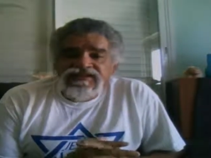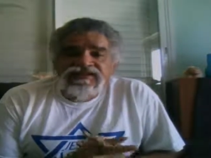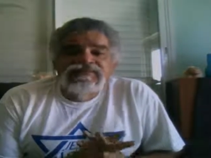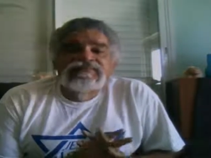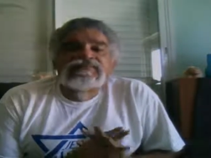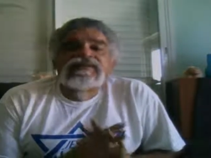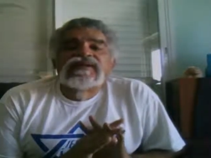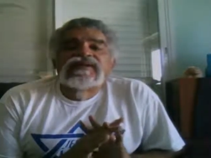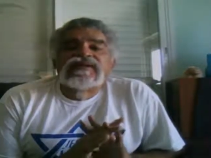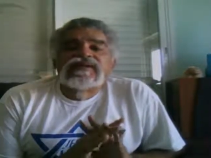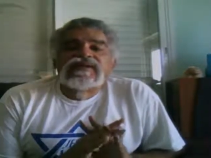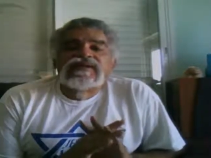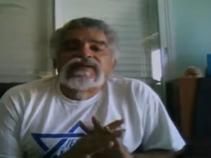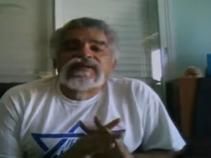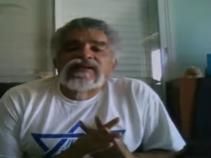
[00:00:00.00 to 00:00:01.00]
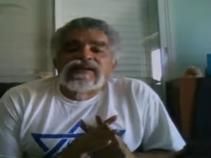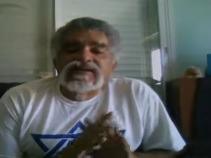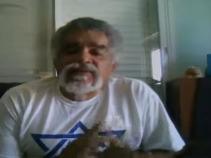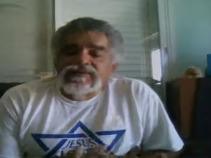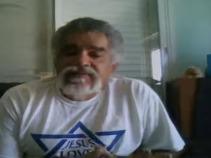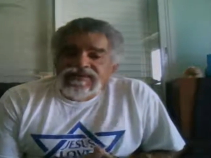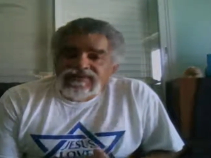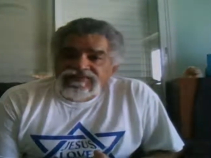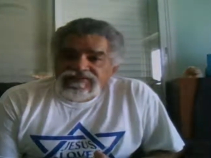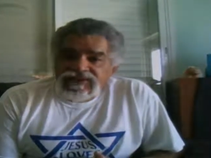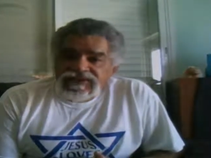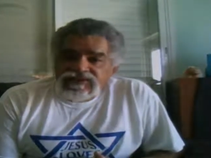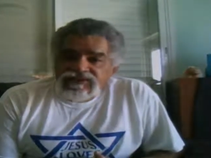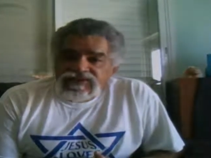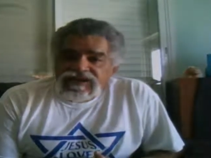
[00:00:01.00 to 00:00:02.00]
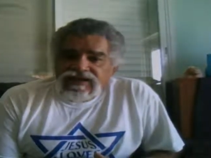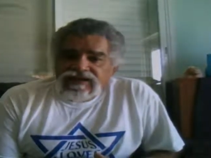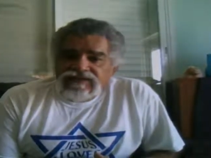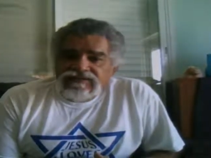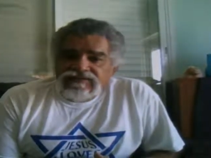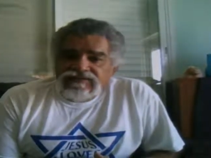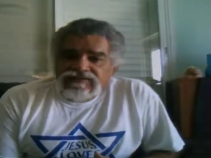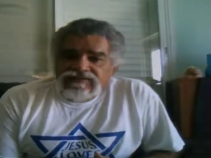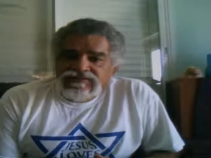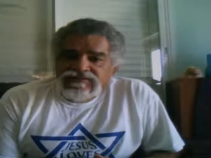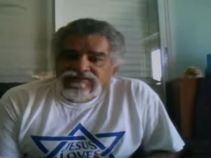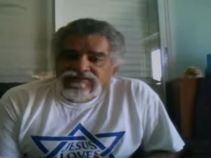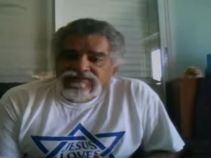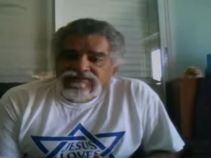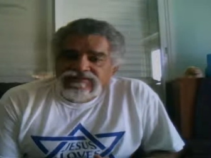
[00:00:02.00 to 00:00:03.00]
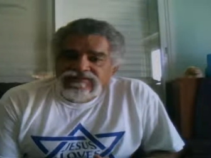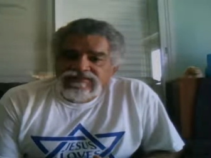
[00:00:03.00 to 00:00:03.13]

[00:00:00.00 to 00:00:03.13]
confrontation, it would be a fair trial.